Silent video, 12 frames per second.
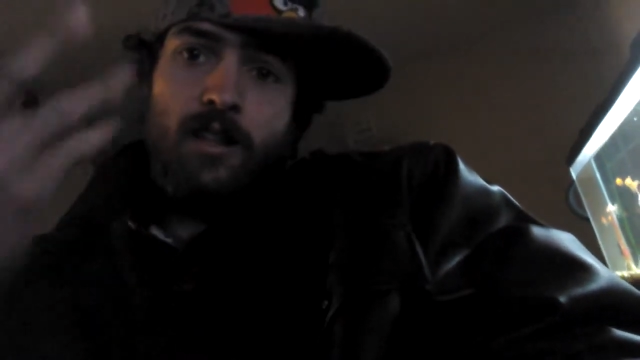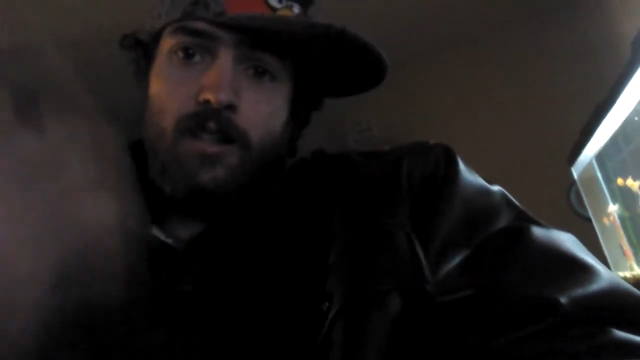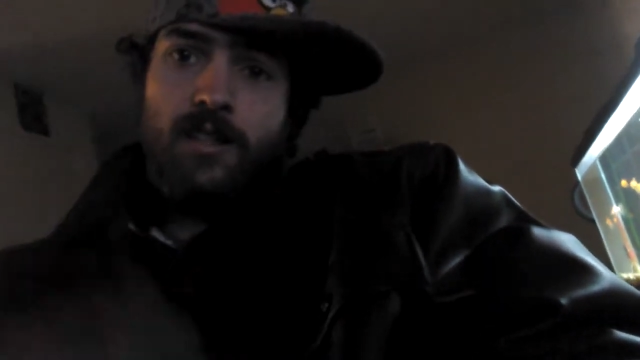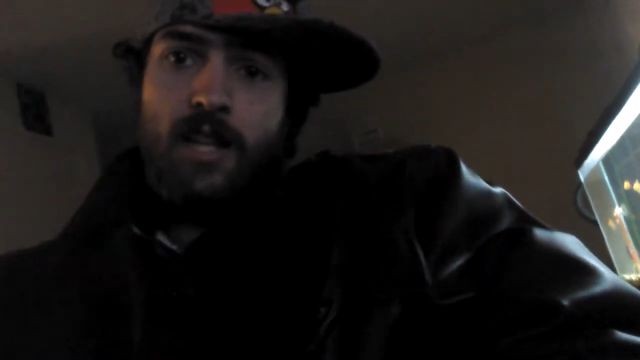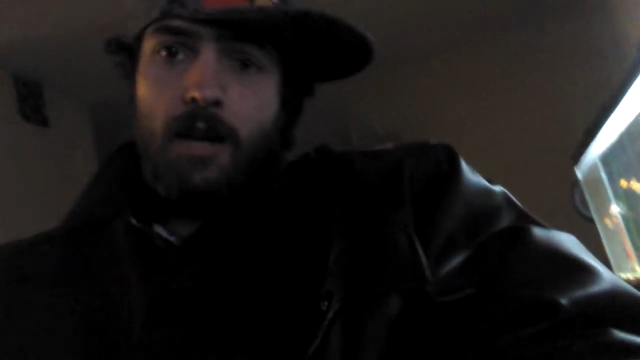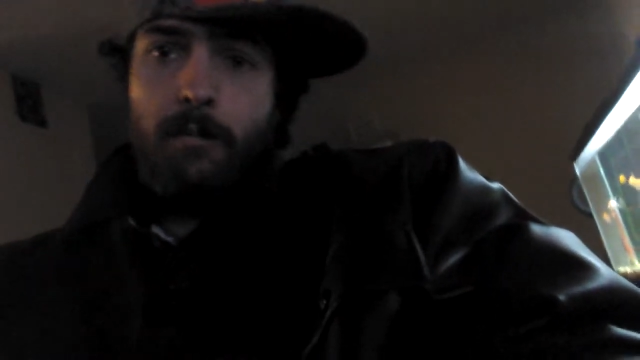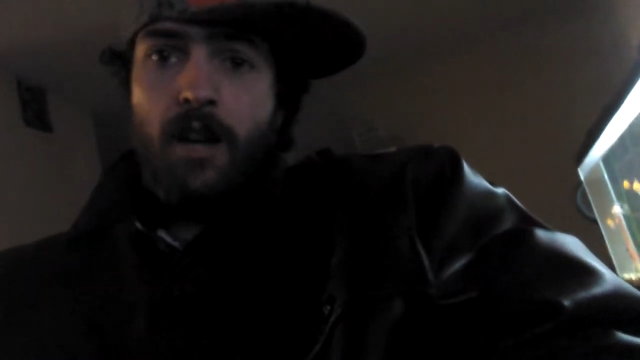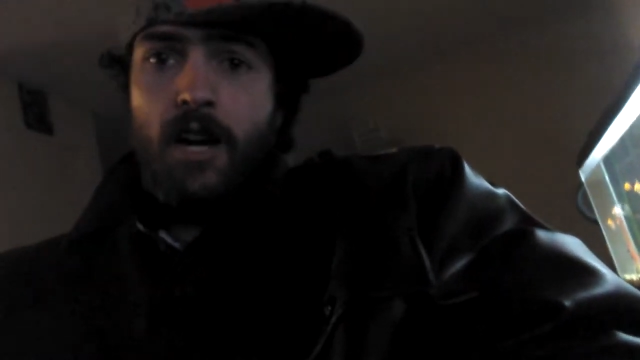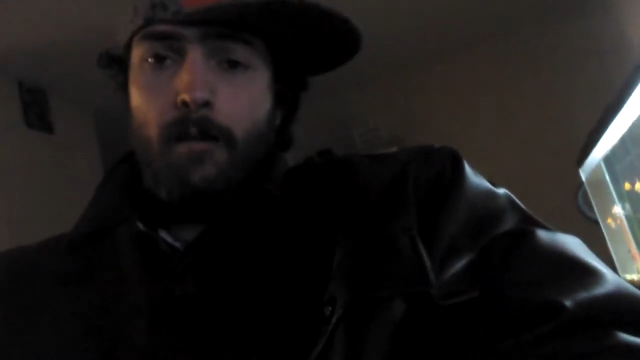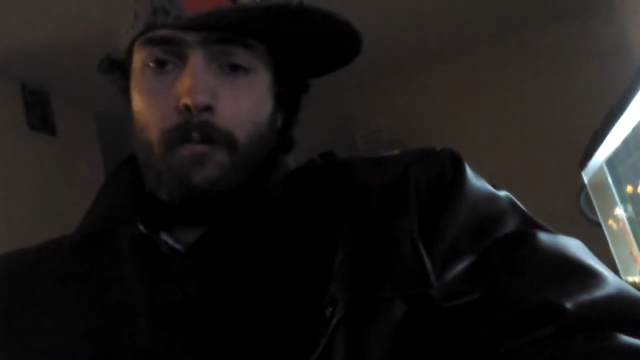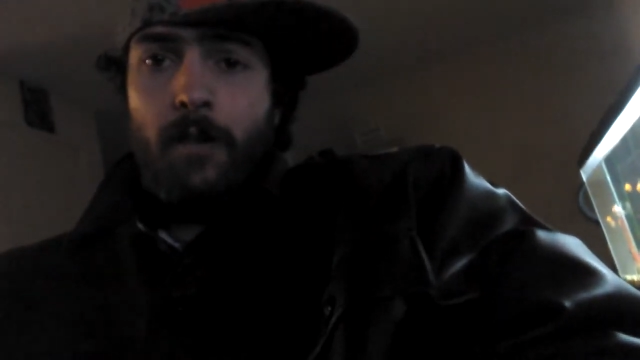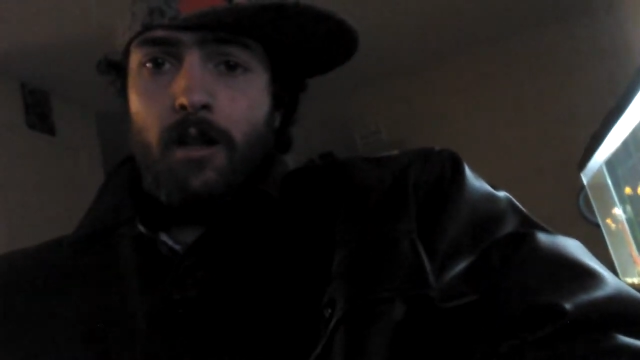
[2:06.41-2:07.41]
the same
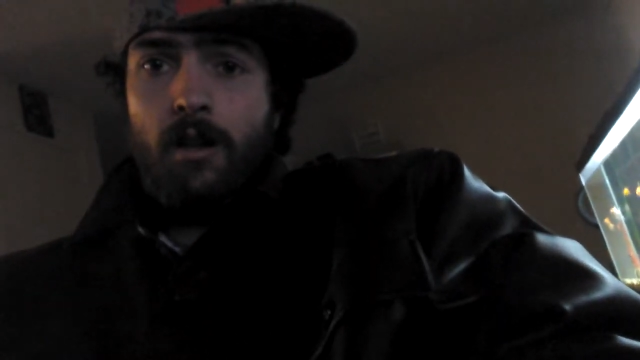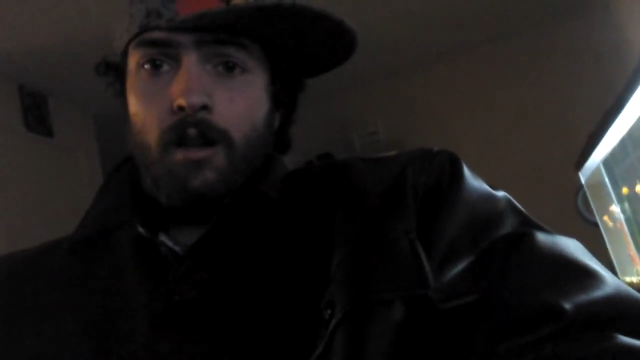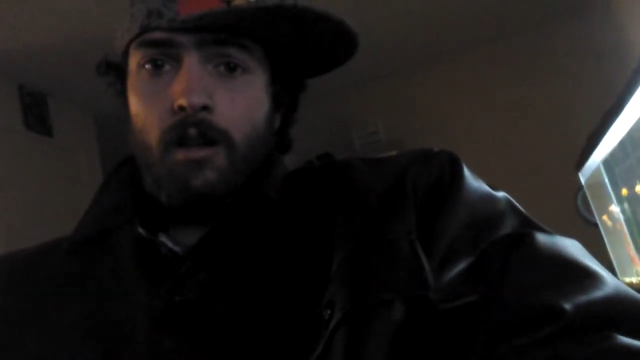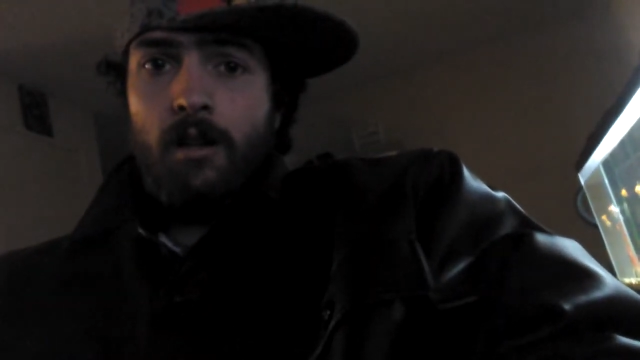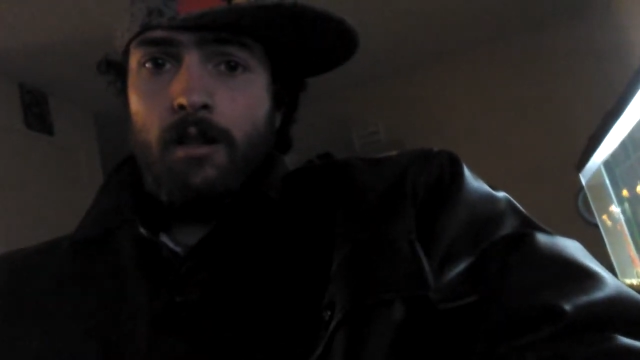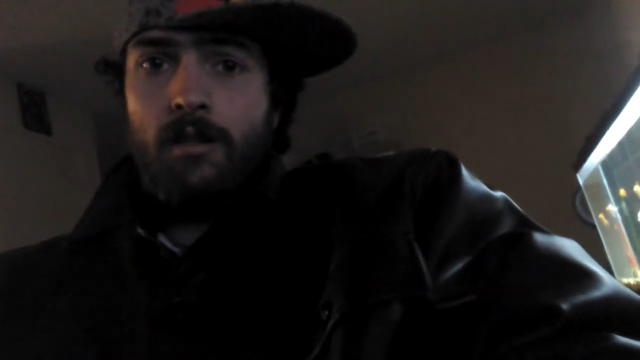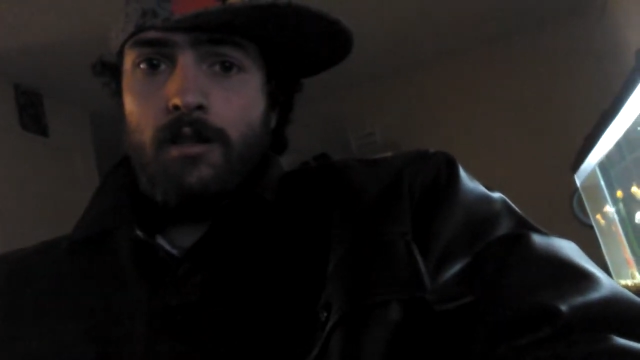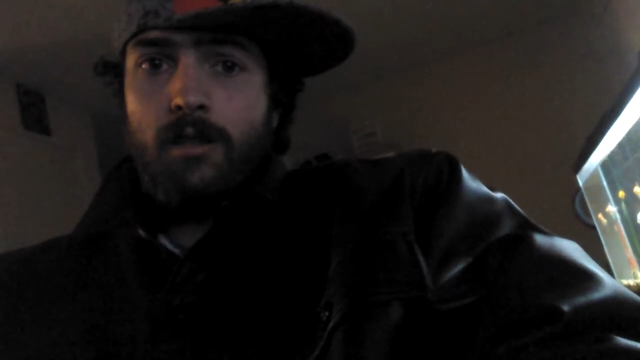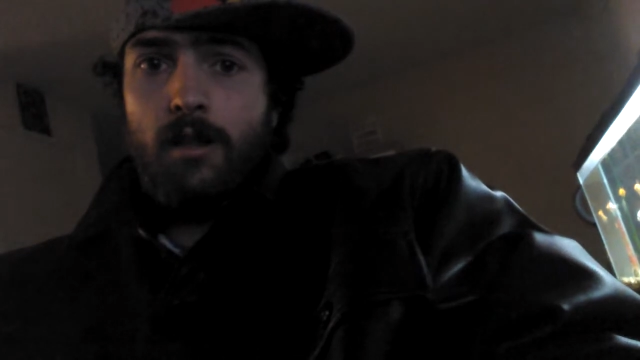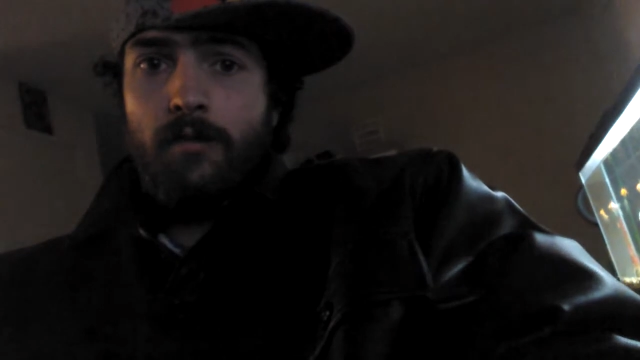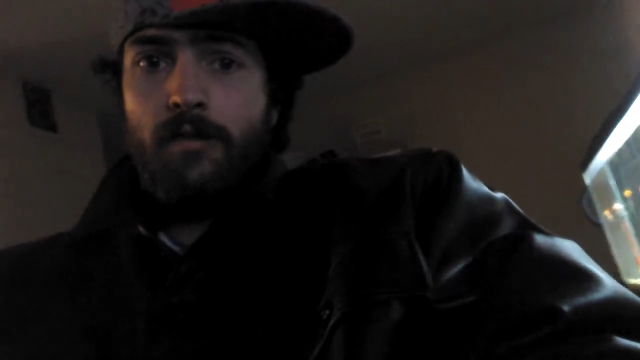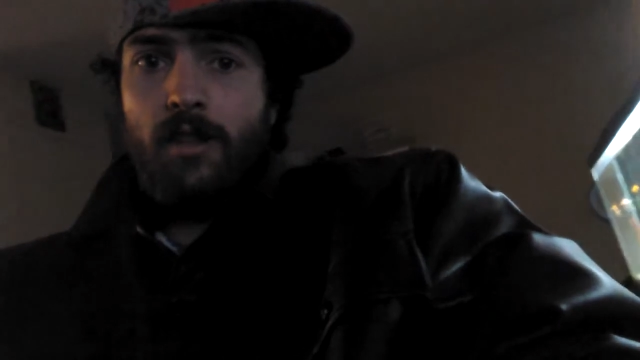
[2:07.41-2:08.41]
type of
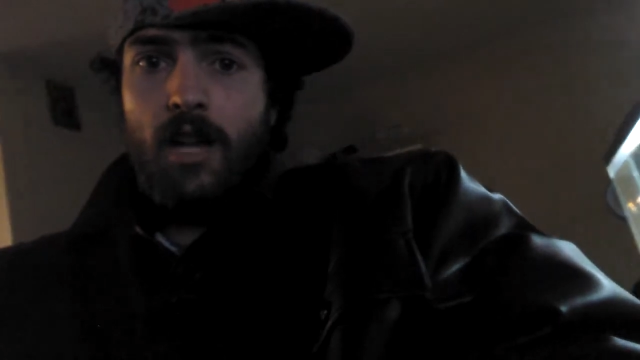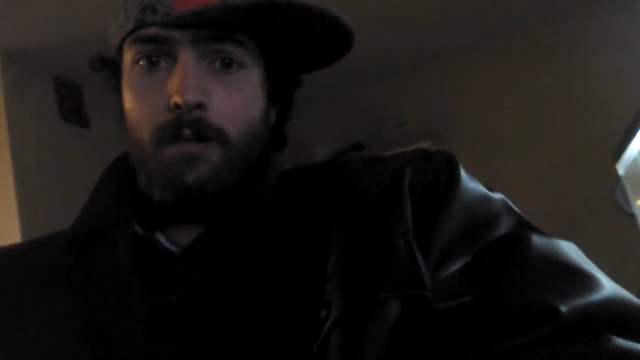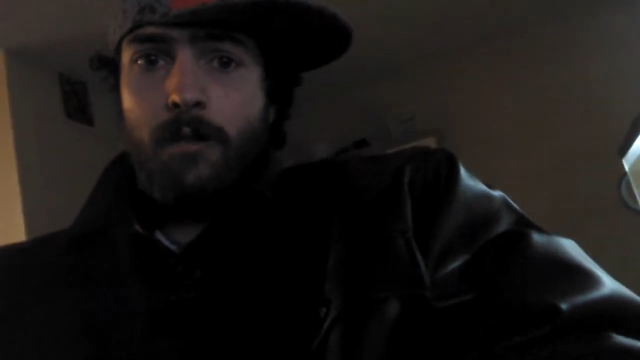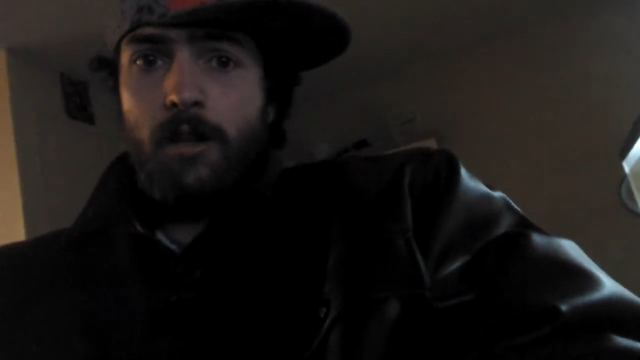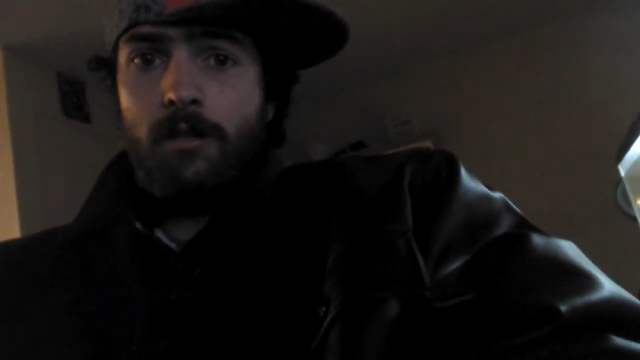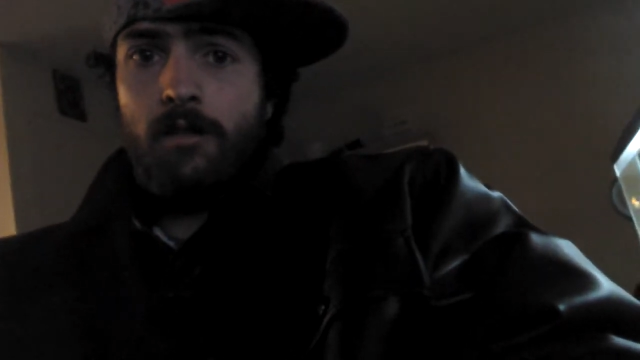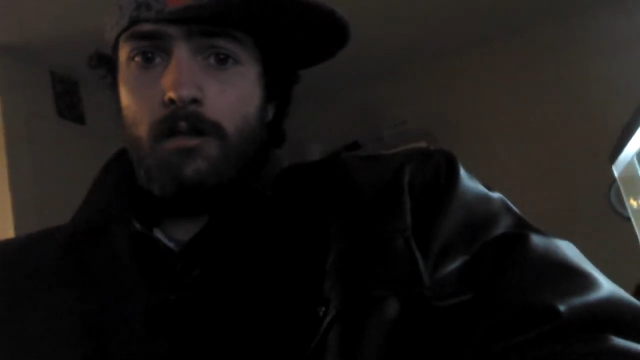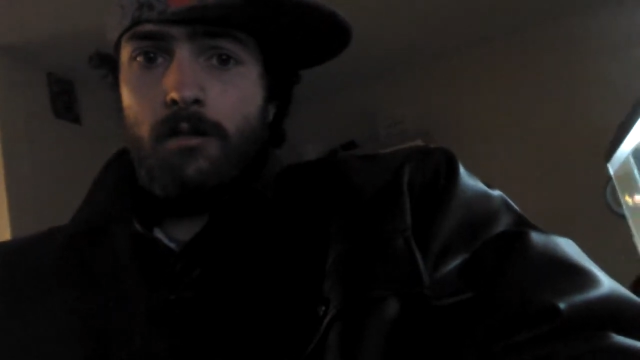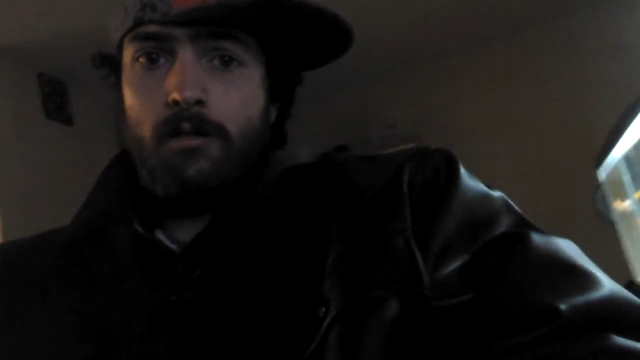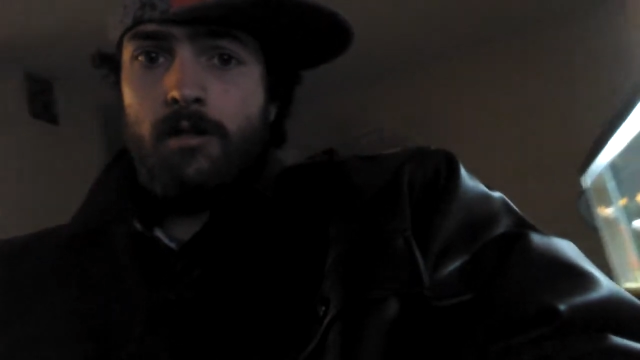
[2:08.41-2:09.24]
stuff that I'm into,